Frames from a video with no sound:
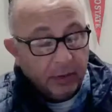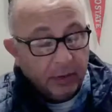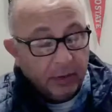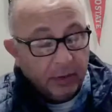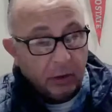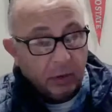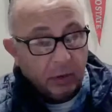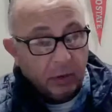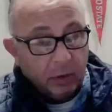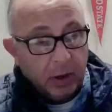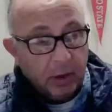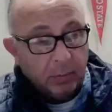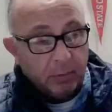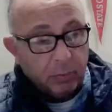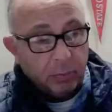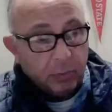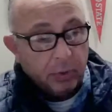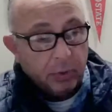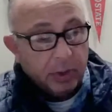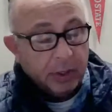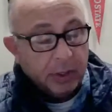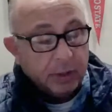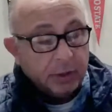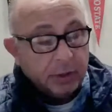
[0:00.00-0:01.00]
great
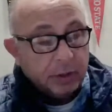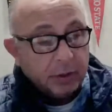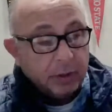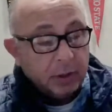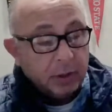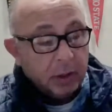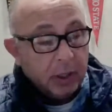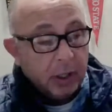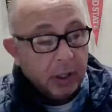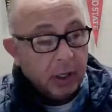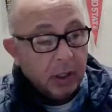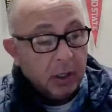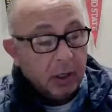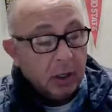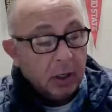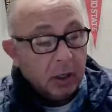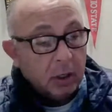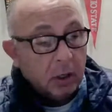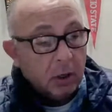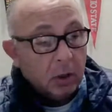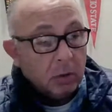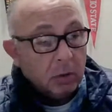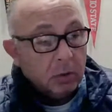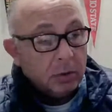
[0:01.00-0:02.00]
bridge to getting to
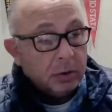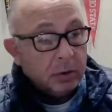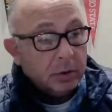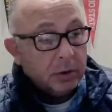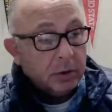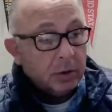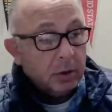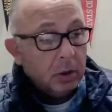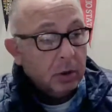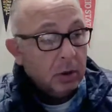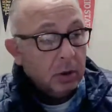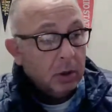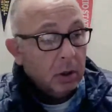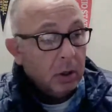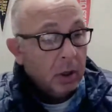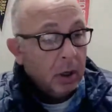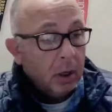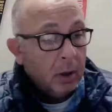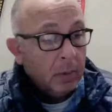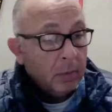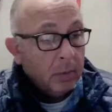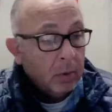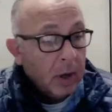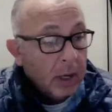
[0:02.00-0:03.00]
Coach
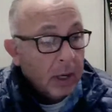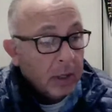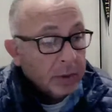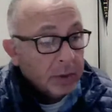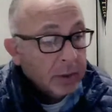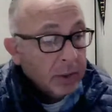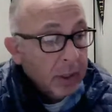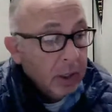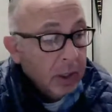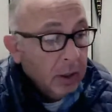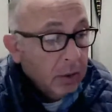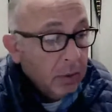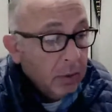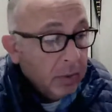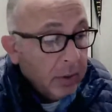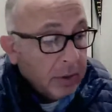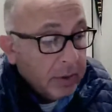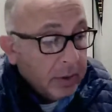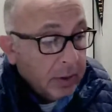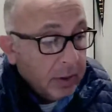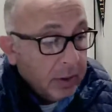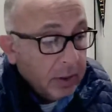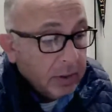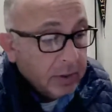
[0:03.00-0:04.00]
Morawski and the
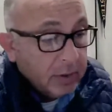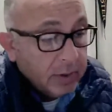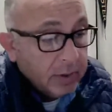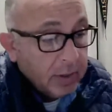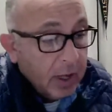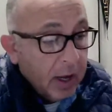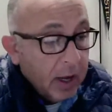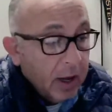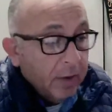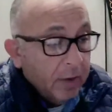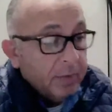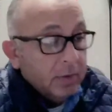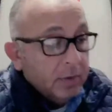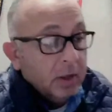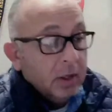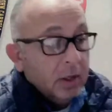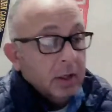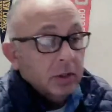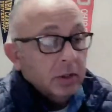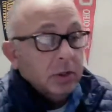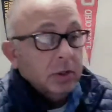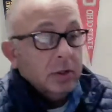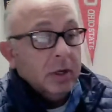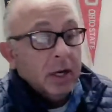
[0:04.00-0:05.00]
rest of the staff to
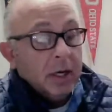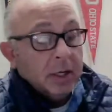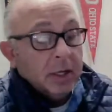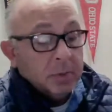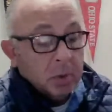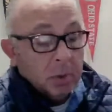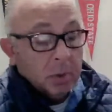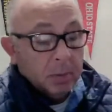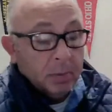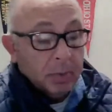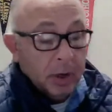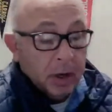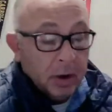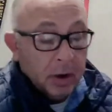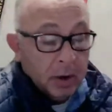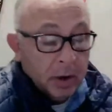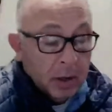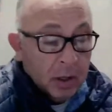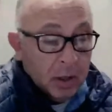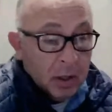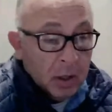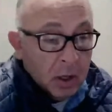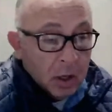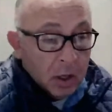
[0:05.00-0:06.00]
get you guys
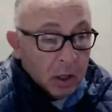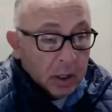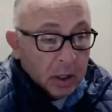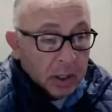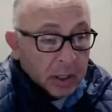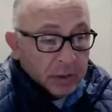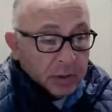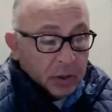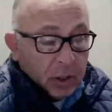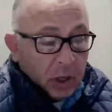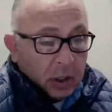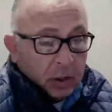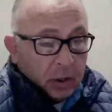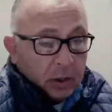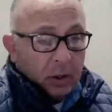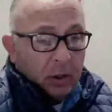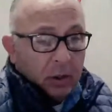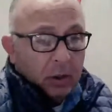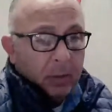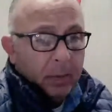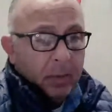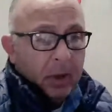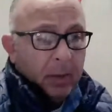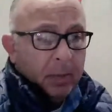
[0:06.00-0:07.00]
prepared. You guys talked a
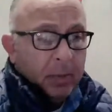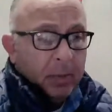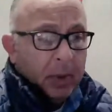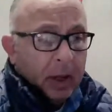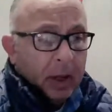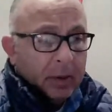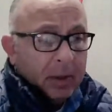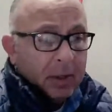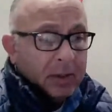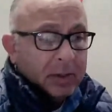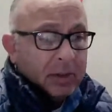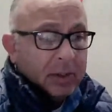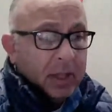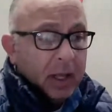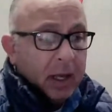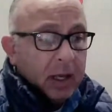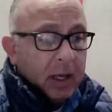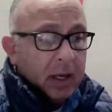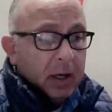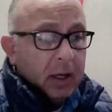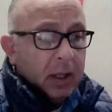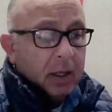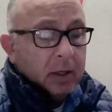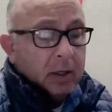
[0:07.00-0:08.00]
little bit about the
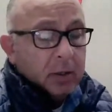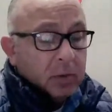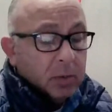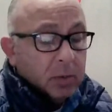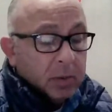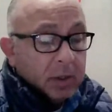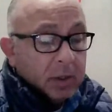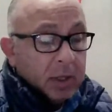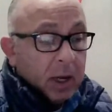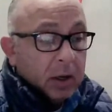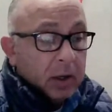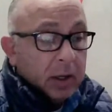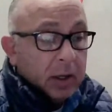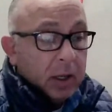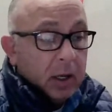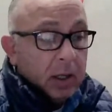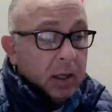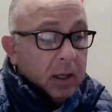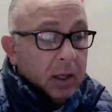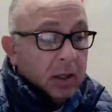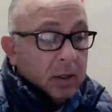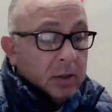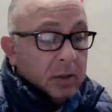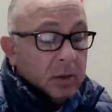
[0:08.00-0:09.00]
standings without getting
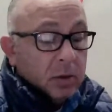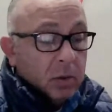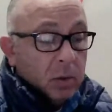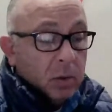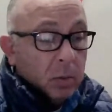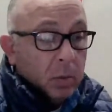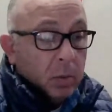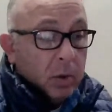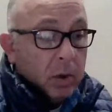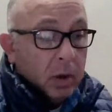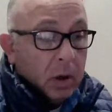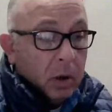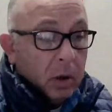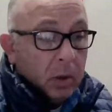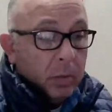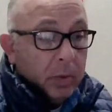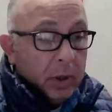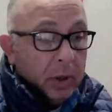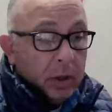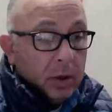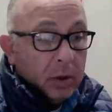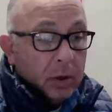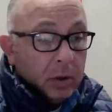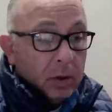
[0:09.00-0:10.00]
into it. Where are we
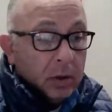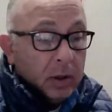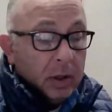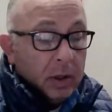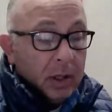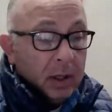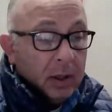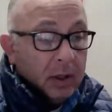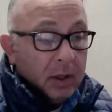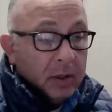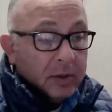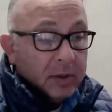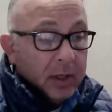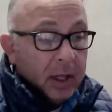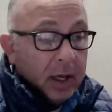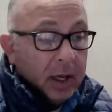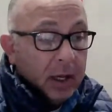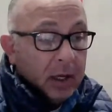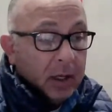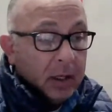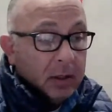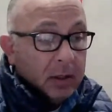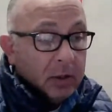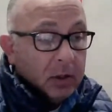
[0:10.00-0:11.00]
currently in the
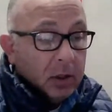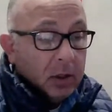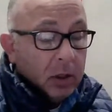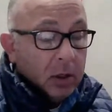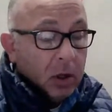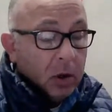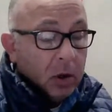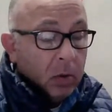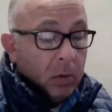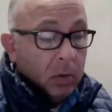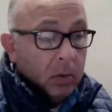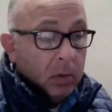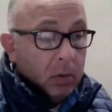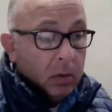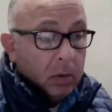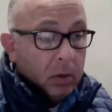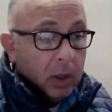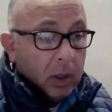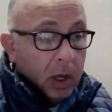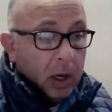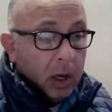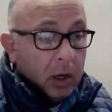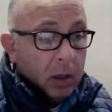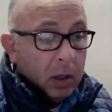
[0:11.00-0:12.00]
standings? Do you know
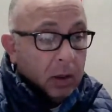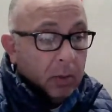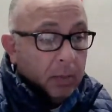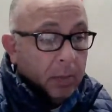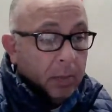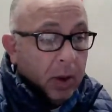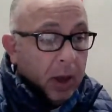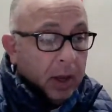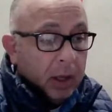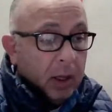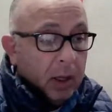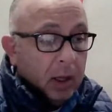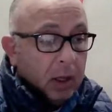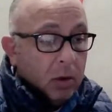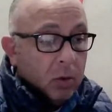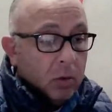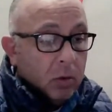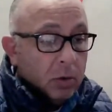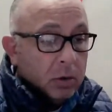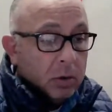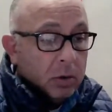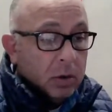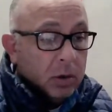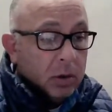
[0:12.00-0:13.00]
kind of the pecking
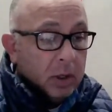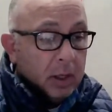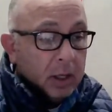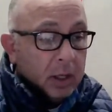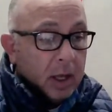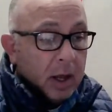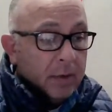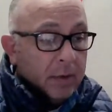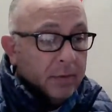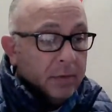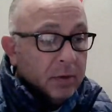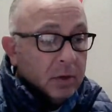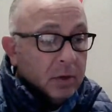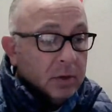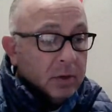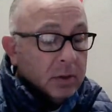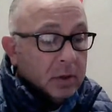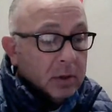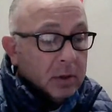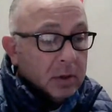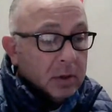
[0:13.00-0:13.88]
order in the conference?